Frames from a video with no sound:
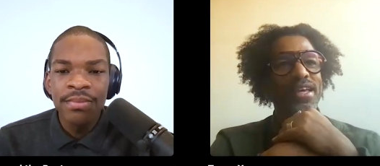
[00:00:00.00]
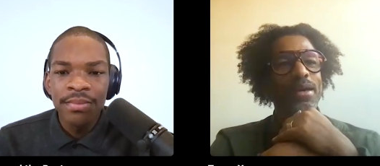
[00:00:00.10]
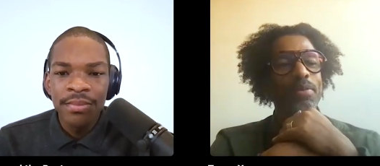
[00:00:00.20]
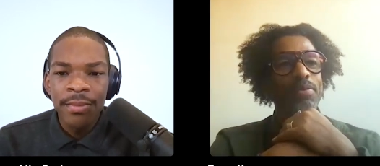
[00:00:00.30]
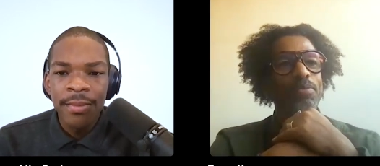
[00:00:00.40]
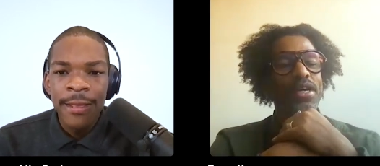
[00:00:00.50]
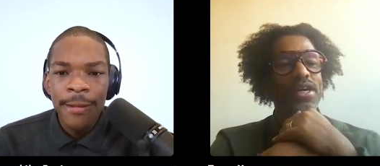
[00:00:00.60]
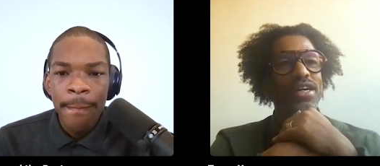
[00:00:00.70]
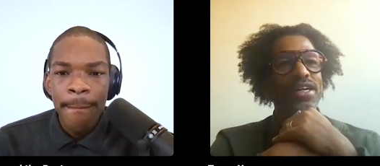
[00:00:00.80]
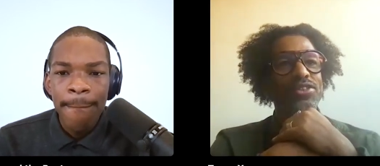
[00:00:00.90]
Speaker 1: I mean,
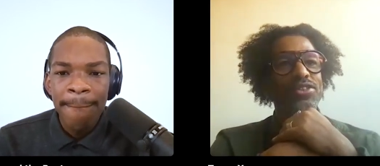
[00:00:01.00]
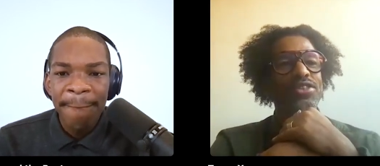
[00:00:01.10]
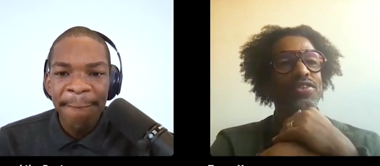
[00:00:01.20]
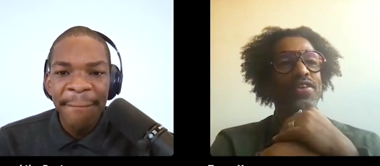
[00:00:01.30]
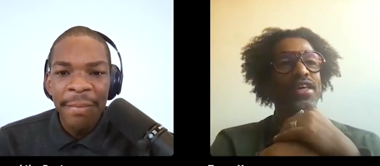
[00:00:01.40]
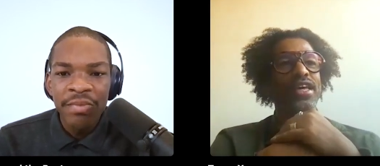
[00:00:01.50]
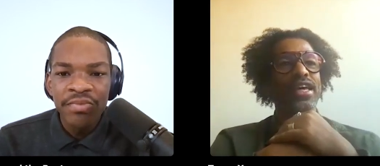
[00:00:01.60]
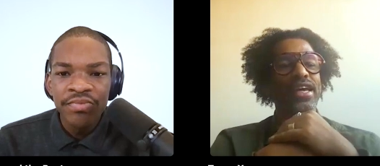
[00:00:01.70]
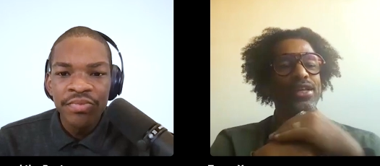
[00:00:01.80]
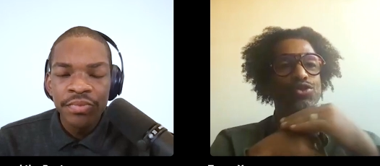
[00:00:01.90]
because
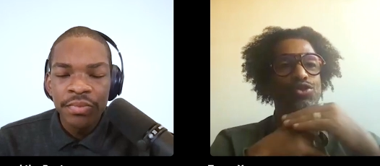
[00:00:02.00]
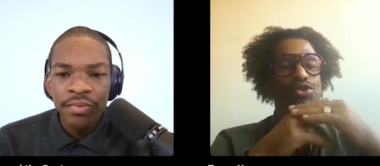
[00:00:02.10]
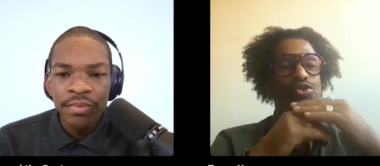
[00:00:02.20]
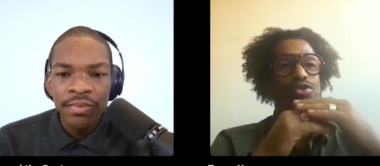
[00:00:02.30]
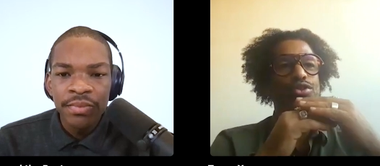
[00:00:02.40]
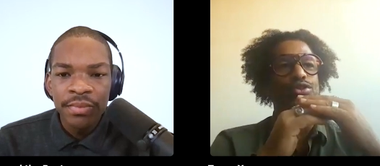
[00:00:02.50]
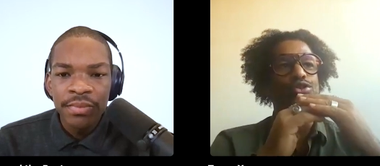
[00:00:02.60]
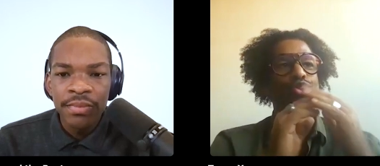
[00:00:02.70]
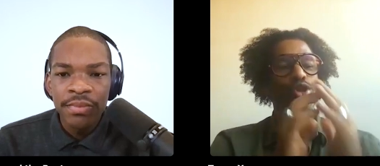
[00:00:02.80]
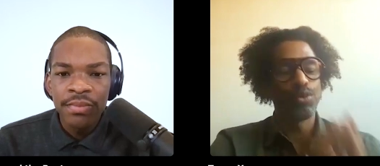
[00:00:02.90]
it's
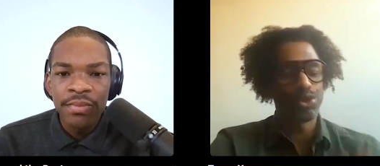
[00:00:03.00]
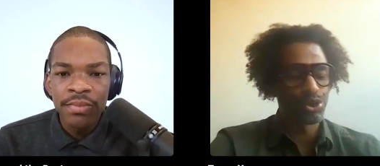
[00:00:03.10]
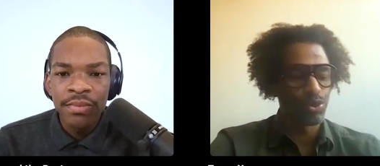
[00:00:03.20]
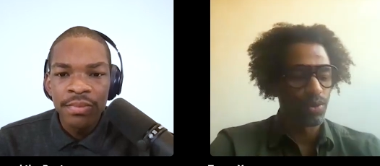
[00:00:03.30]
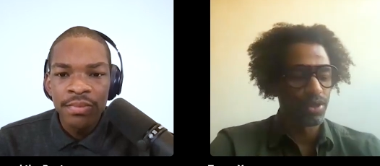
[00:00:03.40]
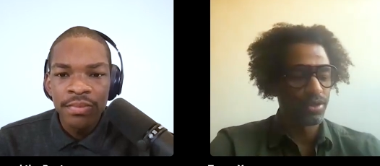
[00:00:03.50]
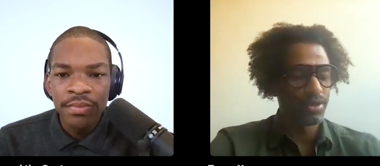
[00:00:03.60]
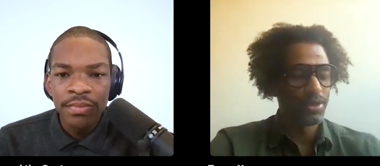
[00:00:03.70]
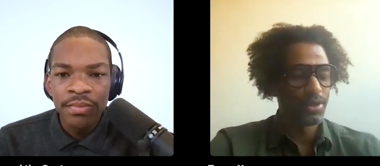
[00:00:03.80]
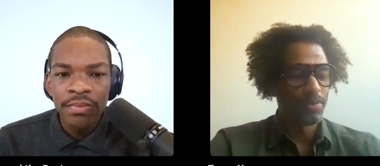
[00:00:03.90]
so
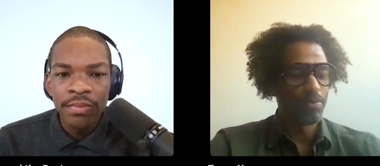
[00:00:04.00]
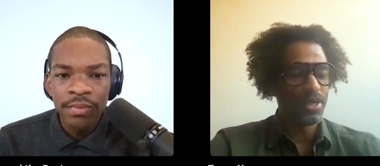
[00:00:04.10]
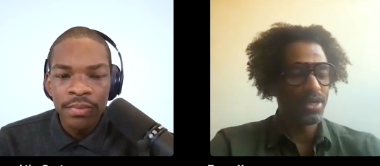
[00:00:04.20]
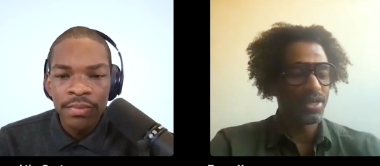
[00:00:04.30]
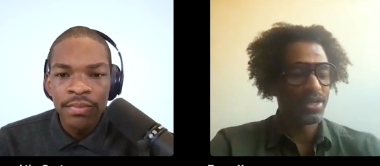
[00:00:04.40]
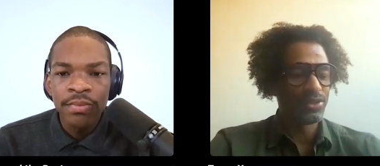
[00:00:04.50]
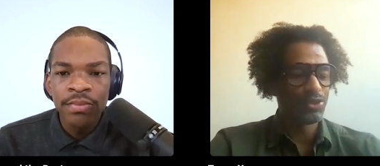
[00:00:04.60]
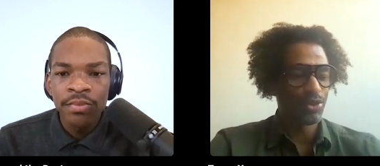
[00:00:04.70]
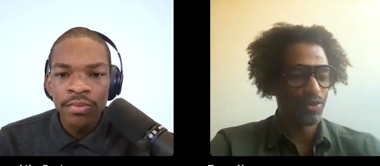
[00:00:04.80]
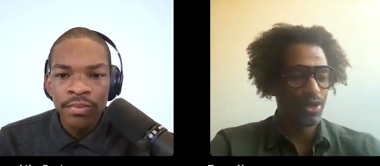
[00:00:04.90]
short,
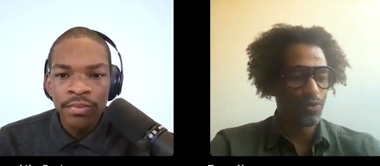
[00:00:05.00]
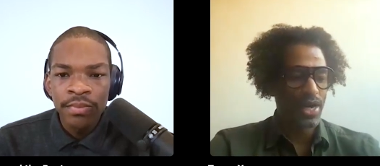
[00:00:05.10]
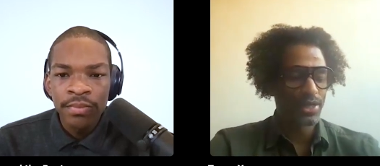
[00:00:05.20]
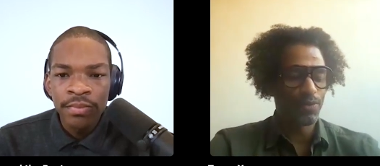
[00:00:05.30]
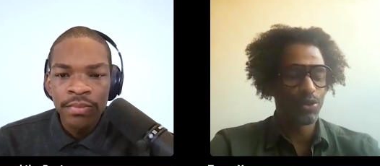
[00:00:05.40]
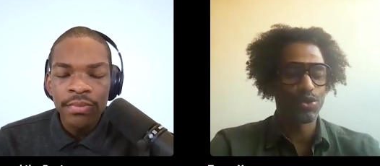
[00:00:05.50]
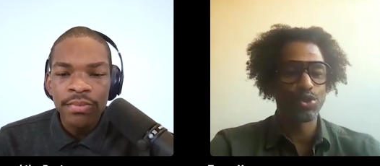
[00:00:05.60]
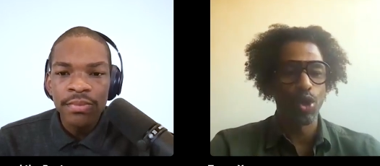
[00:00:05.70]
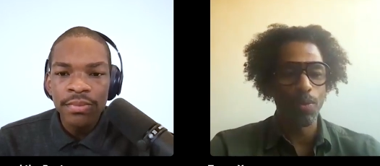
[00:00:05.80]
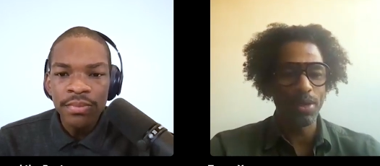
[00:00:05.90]
because you're interacting with
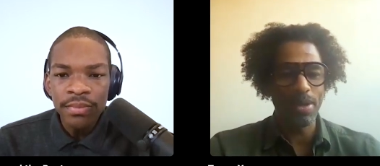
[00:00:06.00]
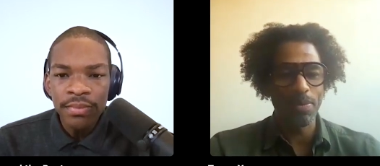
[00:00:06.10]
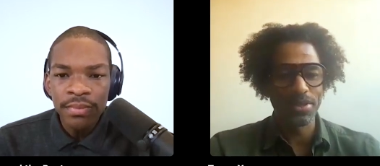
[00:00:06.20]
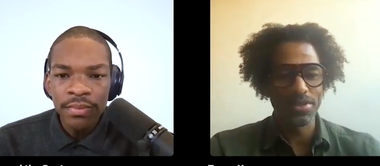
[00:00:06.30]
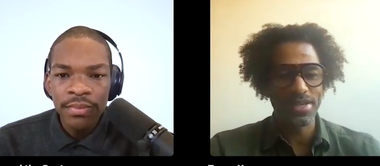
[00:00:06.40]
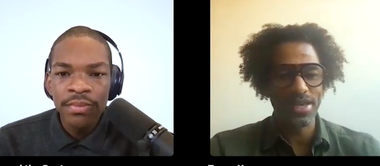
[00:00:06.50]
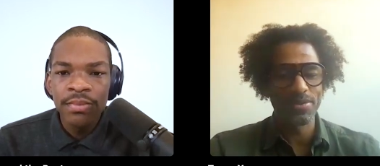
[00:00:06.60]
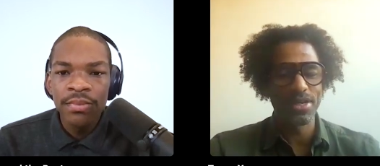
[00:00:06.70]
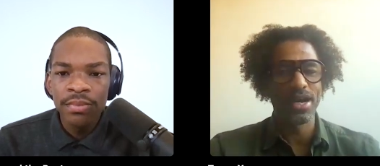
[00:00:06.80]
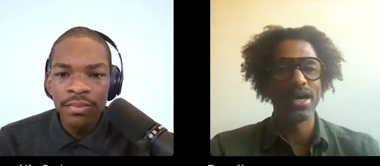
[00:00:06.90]
so many people at the
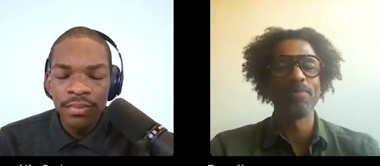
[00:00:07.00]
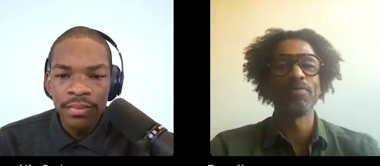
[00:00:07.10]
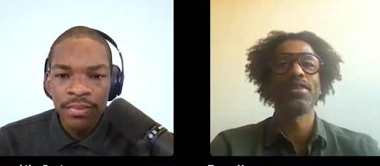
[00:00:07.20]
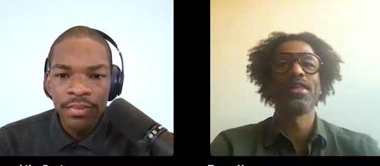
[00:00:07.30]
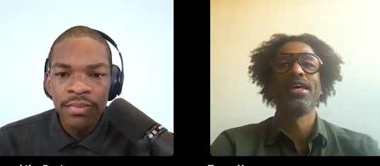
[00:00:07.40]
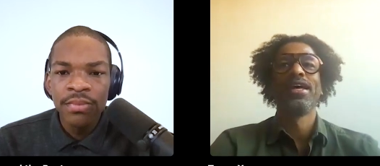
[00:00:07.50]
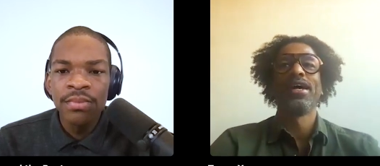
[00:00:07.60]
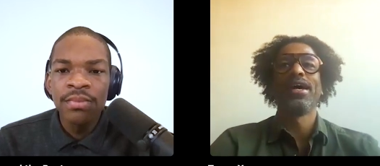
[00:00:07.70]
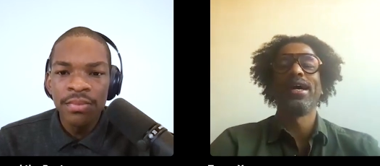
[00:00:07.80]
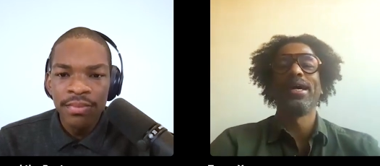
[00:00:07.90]
same time.
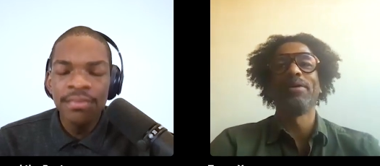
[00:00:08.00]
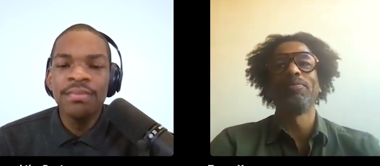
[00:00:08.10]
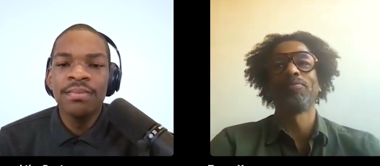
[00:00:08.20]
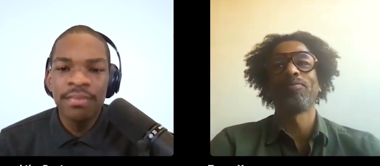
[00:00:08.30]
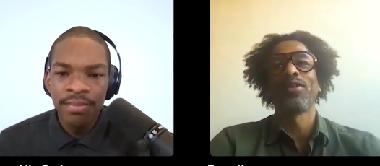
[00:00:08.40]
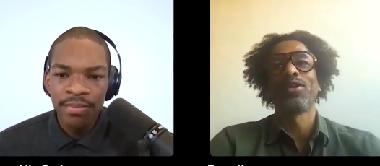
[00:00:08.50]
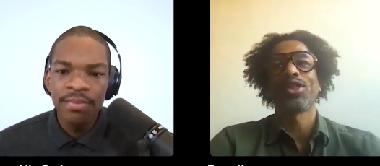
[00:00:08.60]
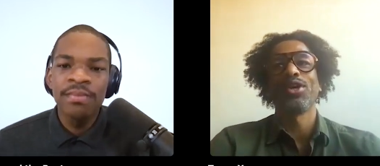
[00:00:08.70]
Um, mm.